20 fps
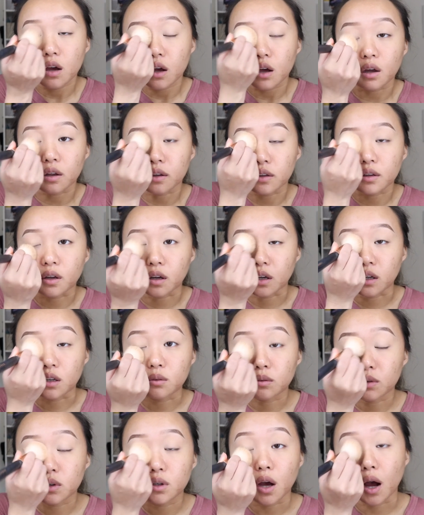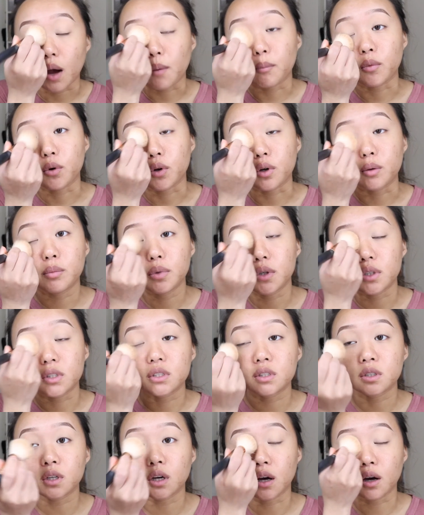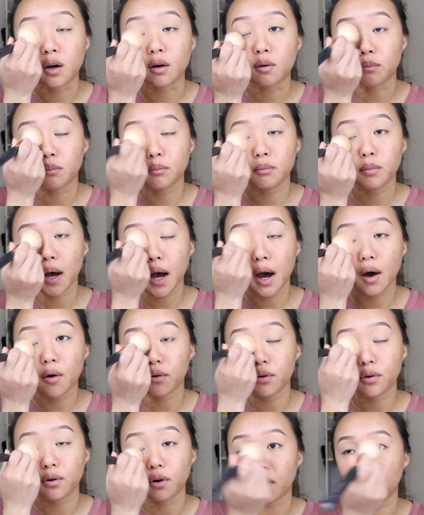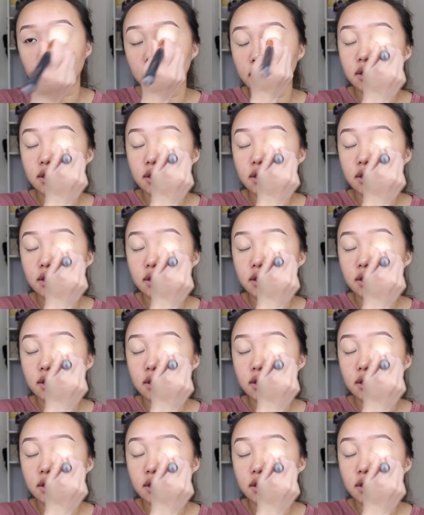And then I'm gonna put some powder on